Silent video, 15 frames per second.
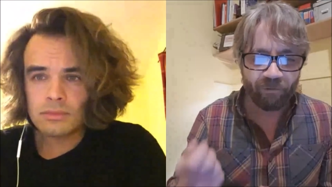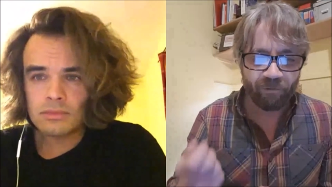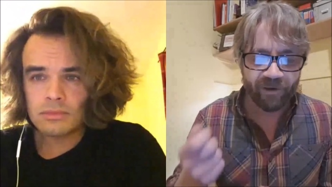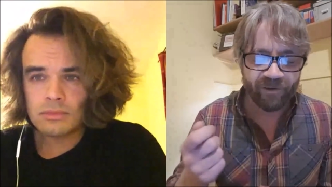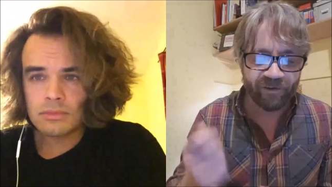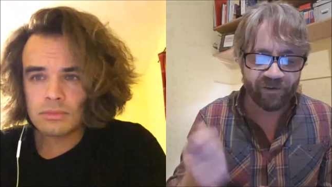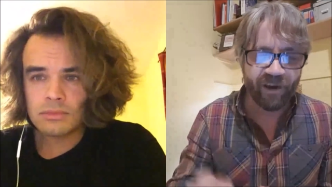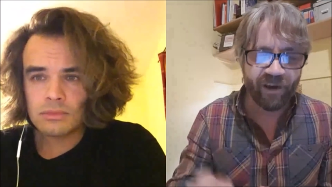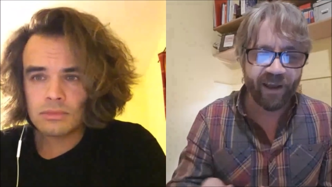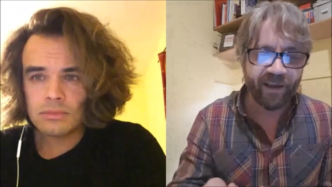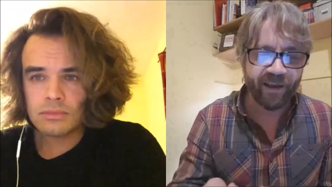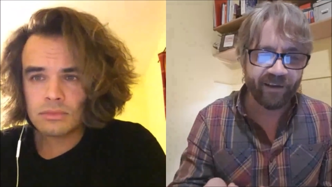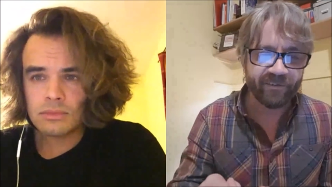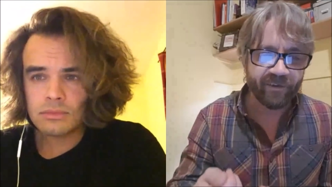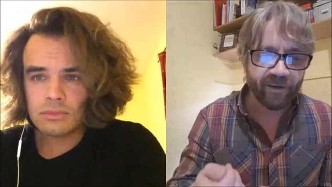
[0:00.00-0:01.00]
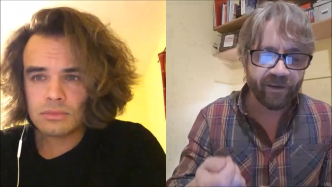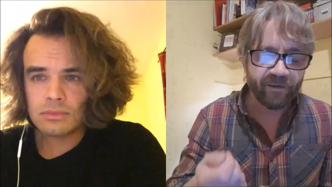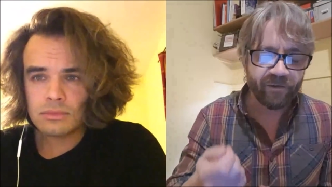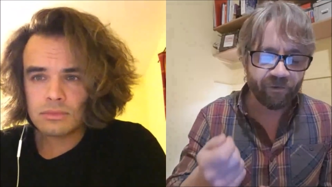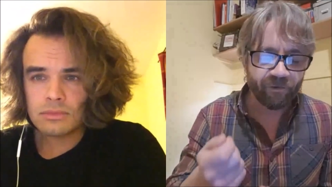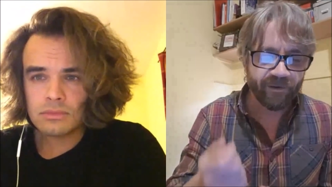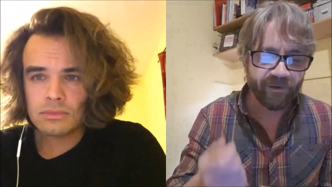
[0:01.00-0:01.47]
Speaker 1: rejects
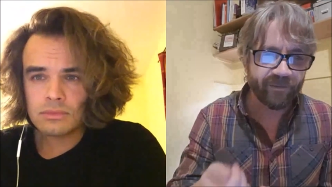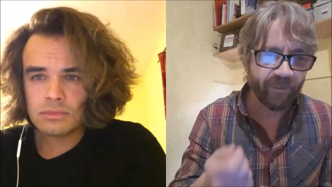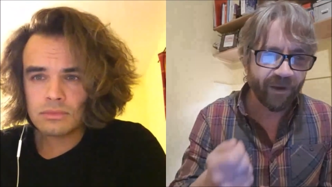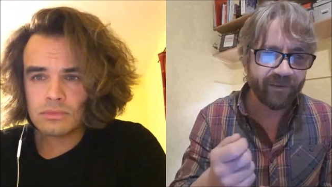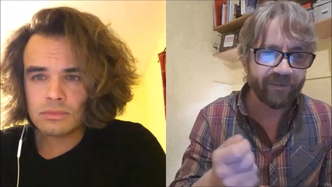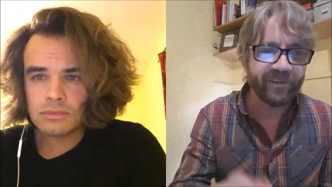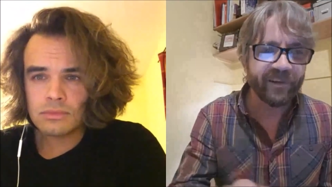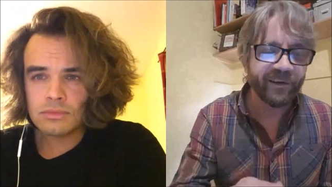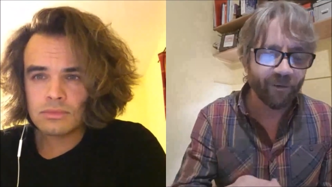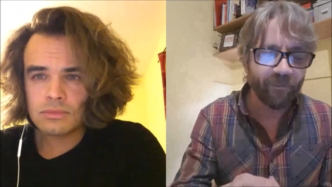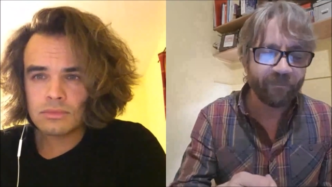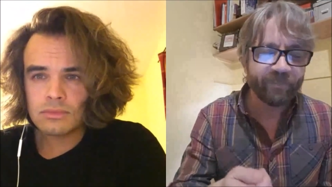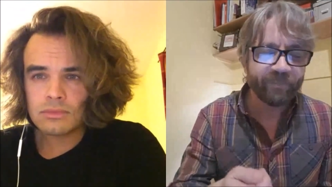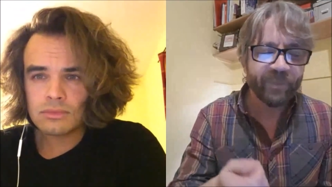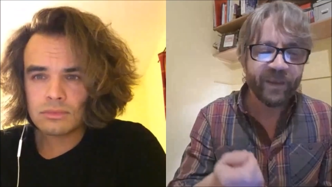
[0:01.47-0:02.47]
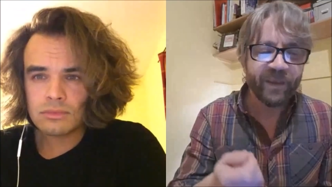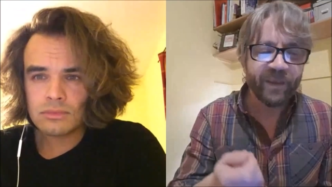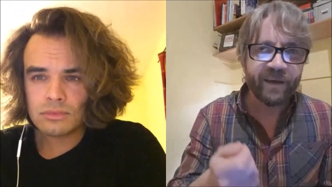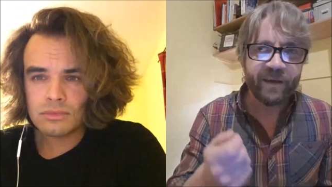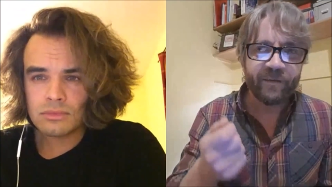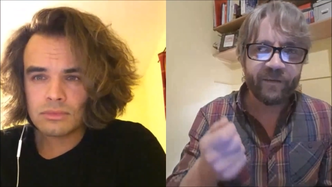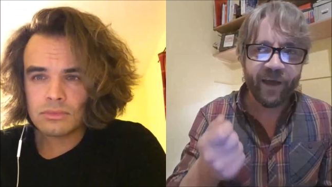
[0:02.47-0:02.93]
Theresa May's deal,
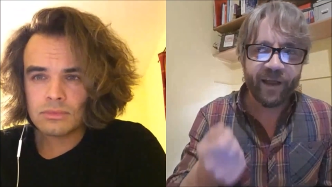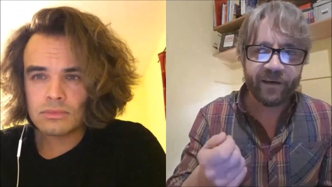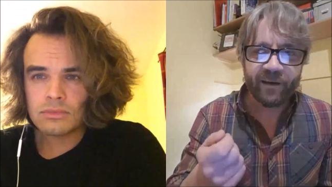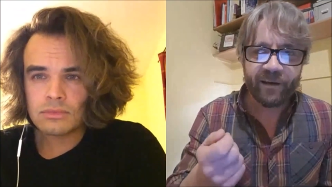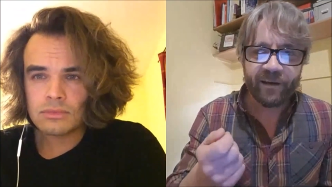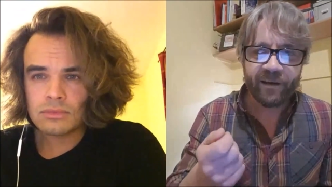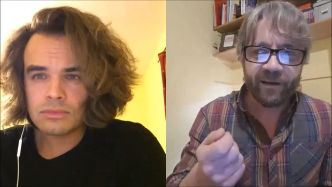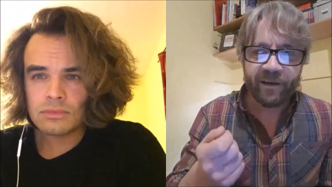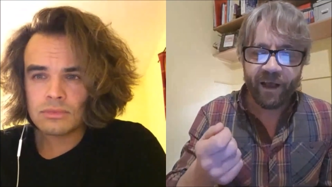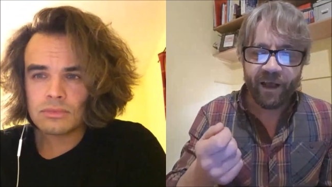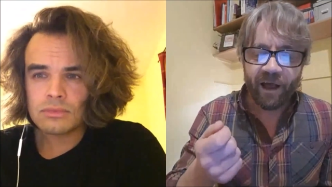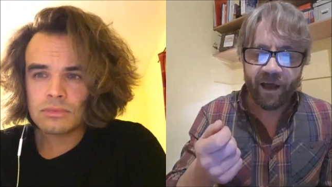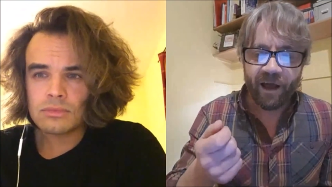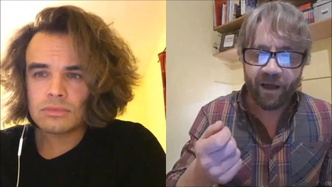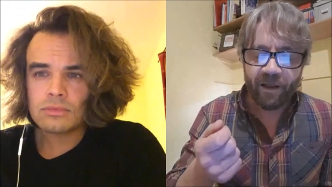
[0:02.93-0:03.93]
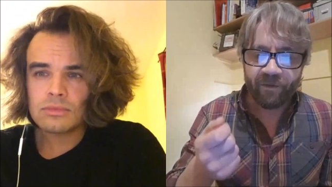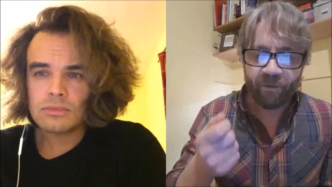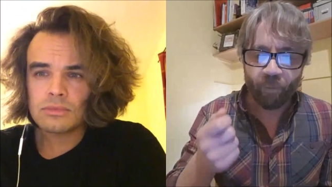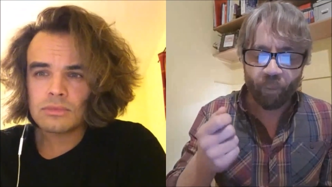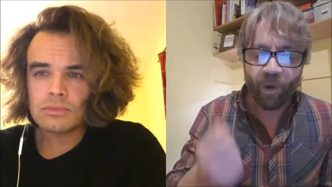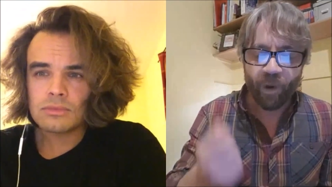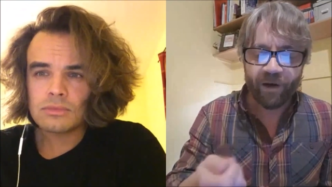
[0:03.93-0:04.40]
then
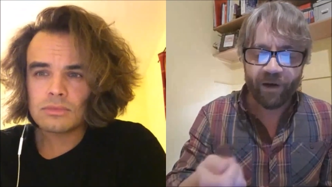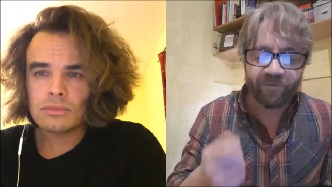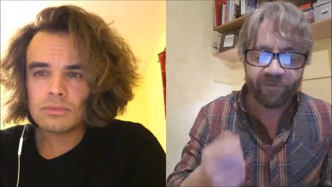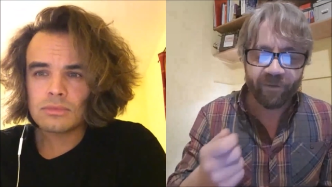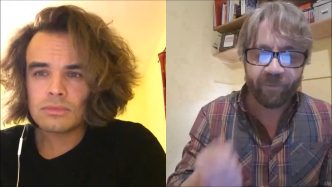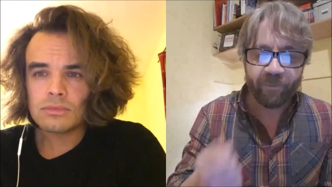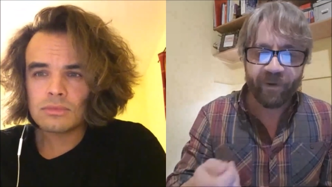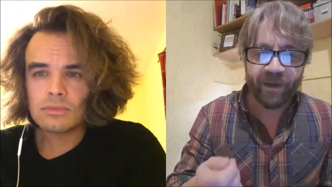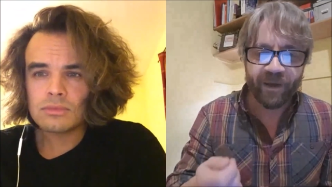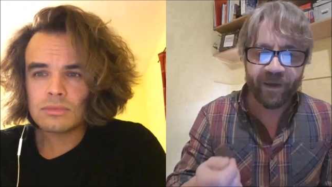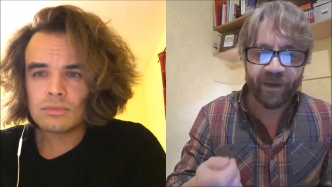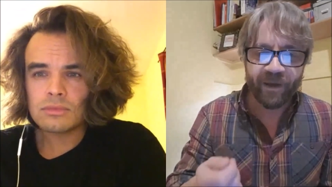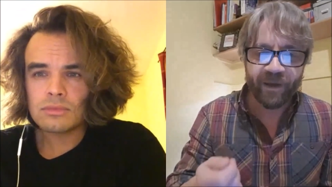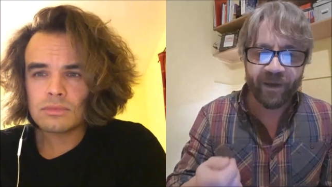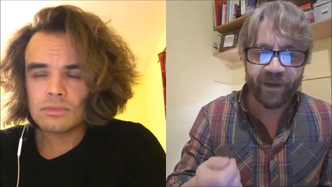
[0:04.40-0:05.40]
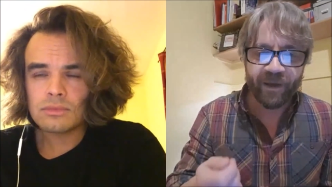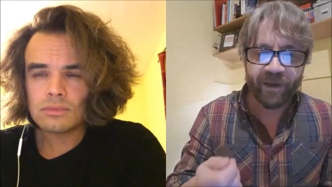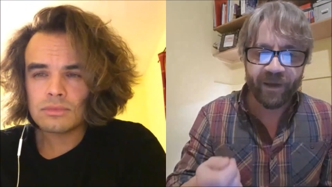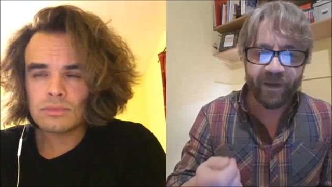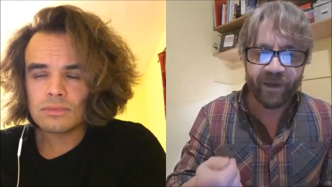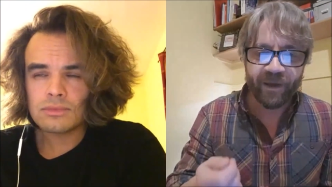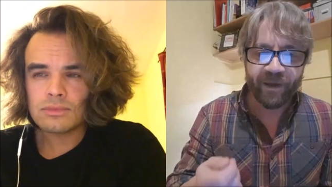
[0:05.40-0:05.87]
the will of the people is
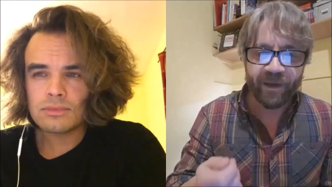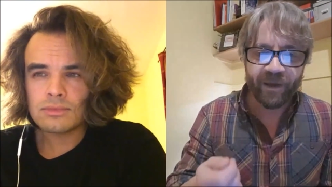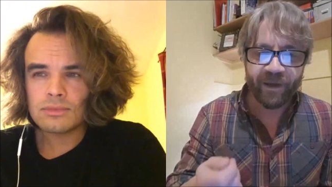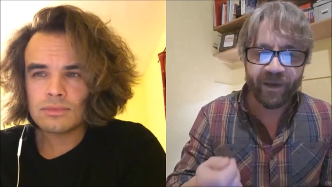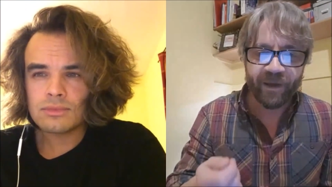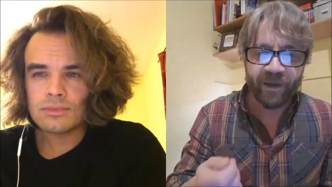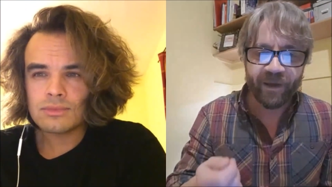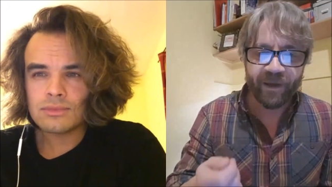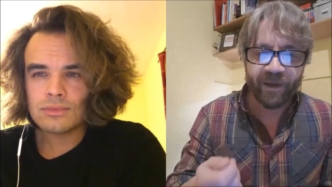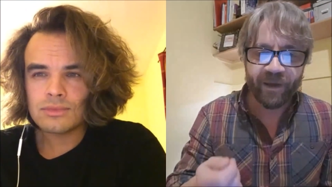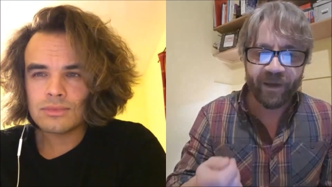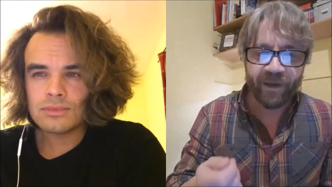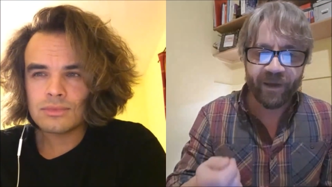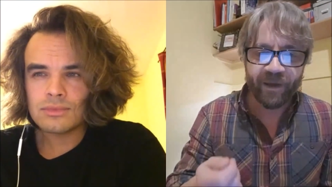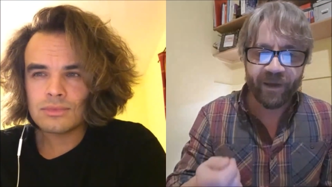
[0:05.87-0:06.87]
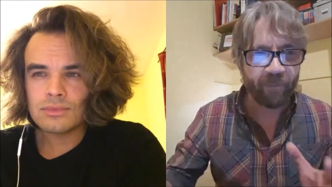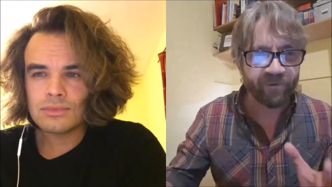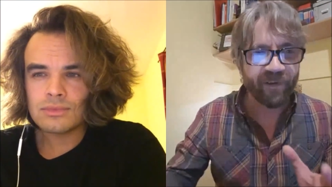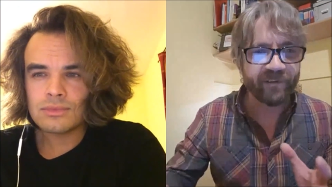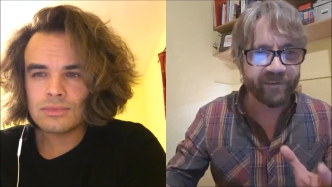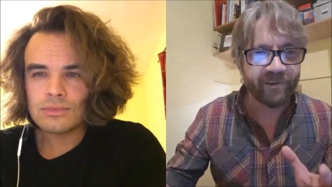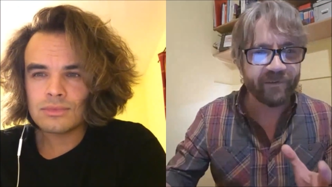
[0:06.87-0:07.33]
expressed through our
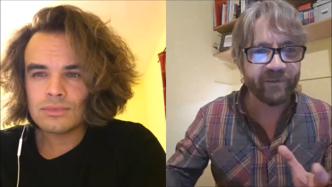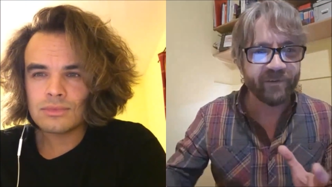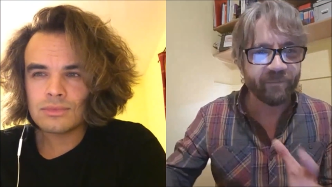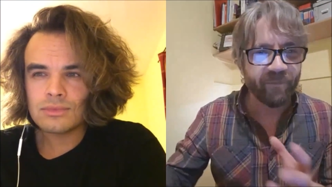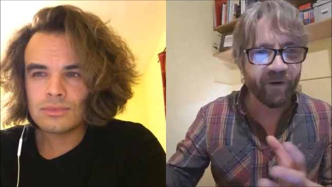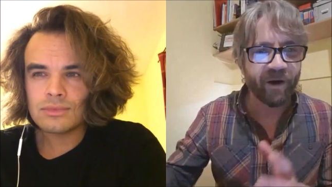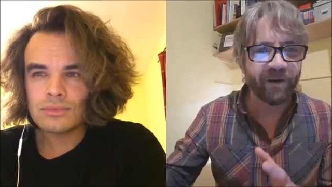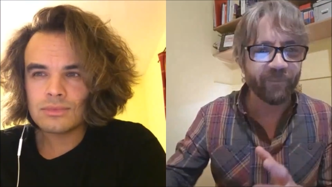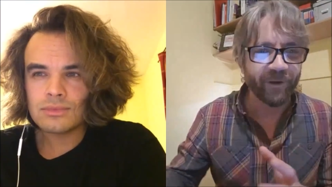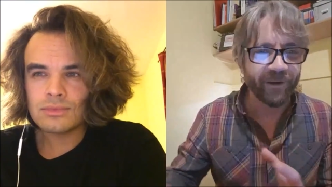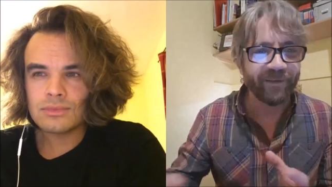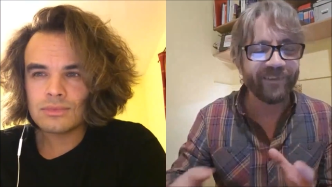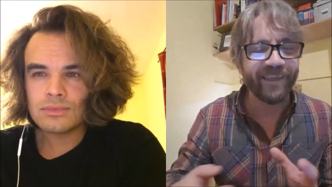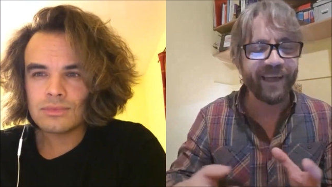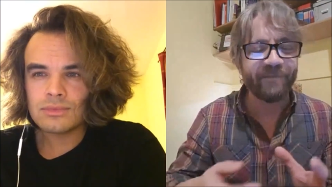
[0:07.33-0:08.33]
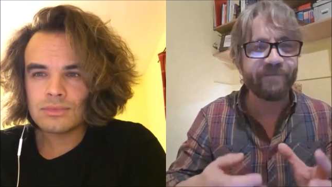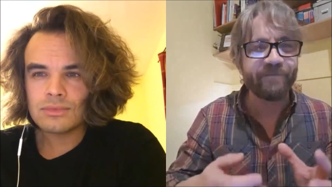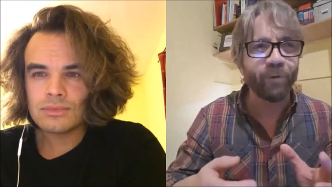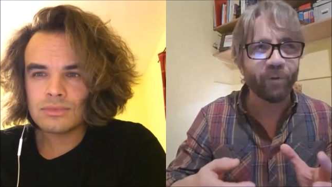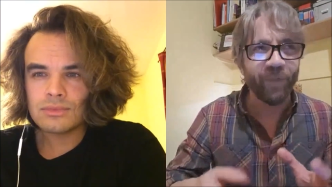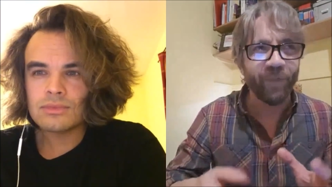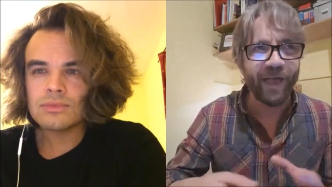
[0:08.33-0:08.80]
representatives in Parliament.
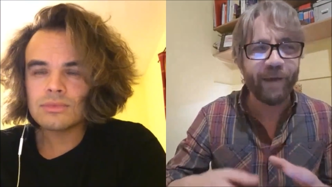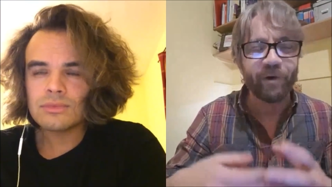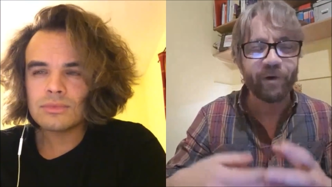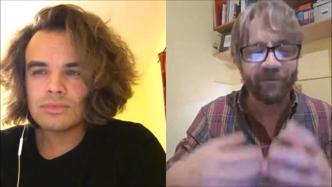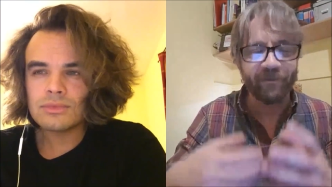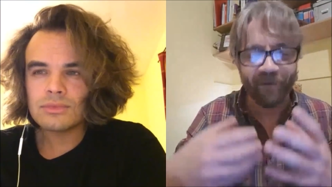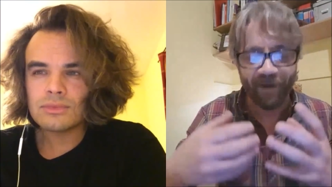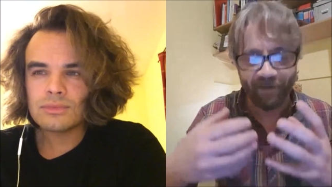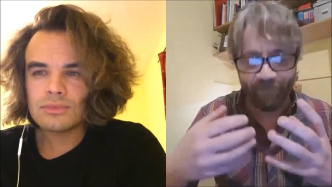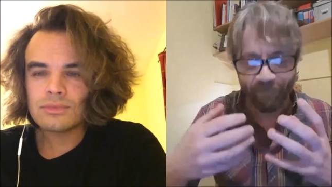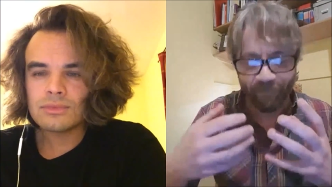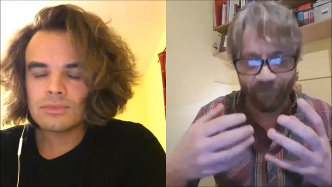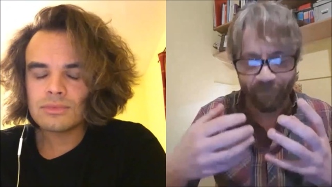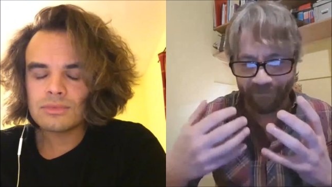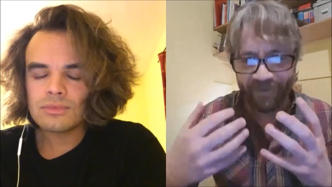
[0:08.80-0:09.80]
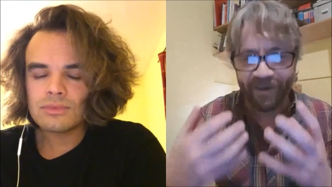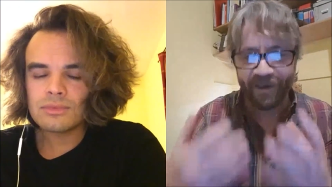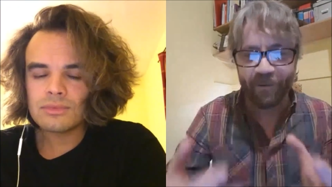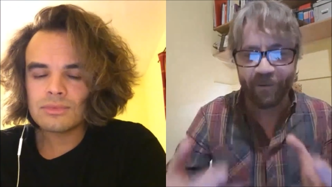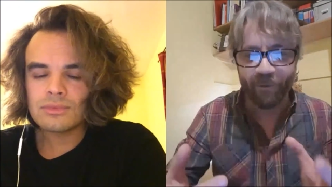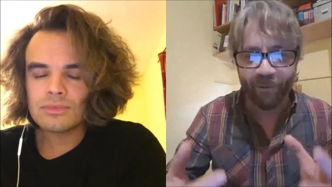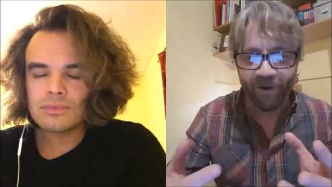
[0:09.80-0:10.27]
Therefore, they will have made a
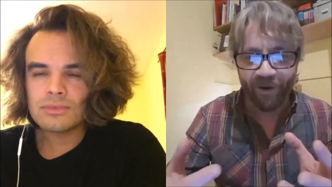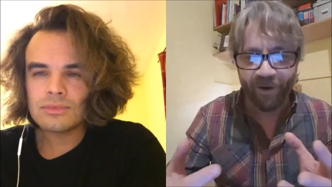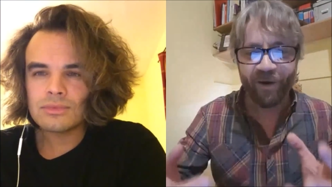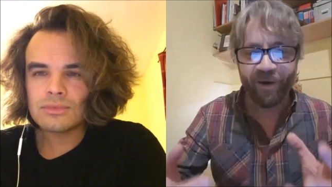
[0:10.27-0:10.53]
view